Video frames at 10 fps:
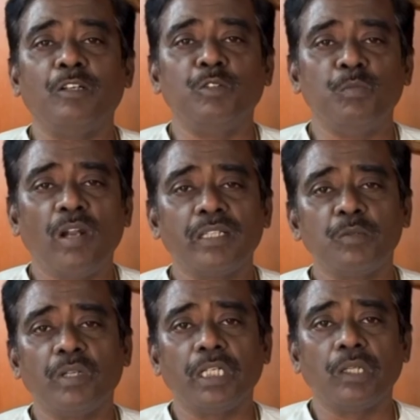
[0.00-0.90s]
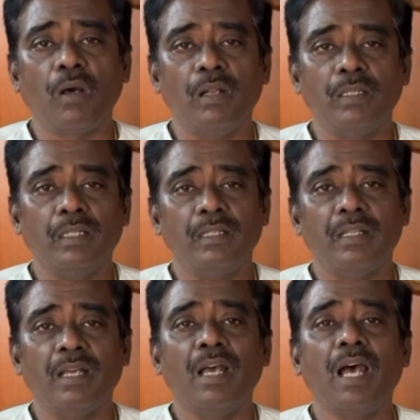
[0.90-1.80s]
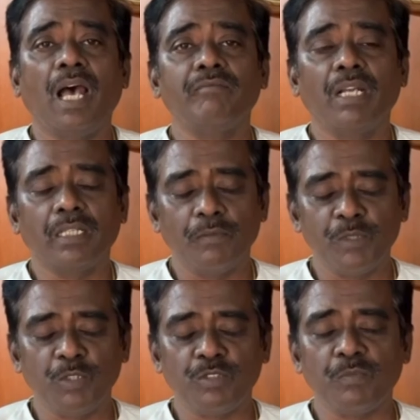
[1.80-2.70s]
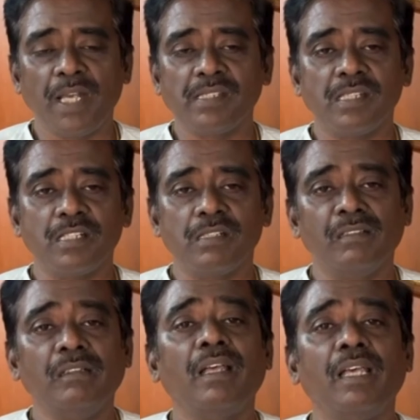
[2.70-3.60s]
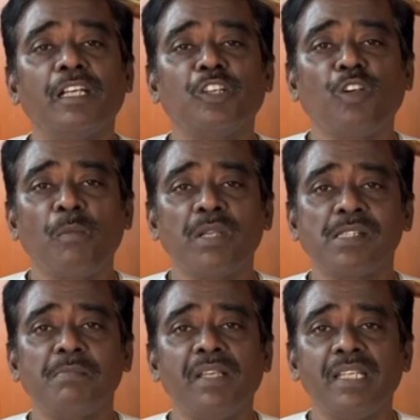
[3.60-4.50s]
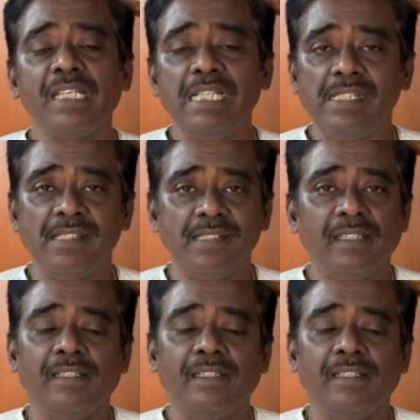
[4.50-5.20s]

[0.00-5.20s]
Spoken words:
Good morning to one and all. I welcome you to my session, Economics Made Easy.